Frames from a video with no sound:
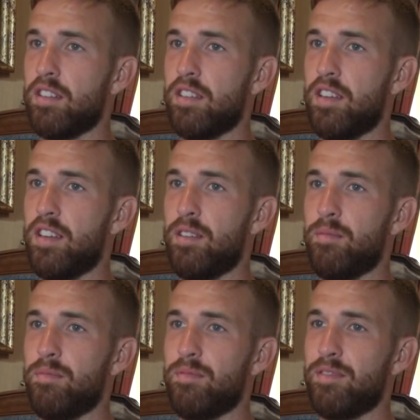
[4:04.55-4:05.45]

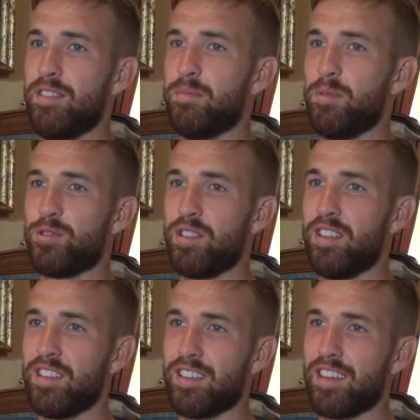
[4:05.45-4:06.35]
They'd much
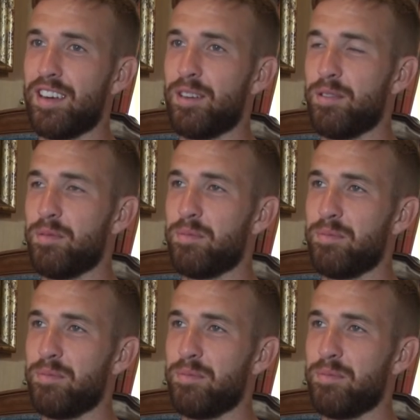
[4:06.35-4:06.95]
rather get out and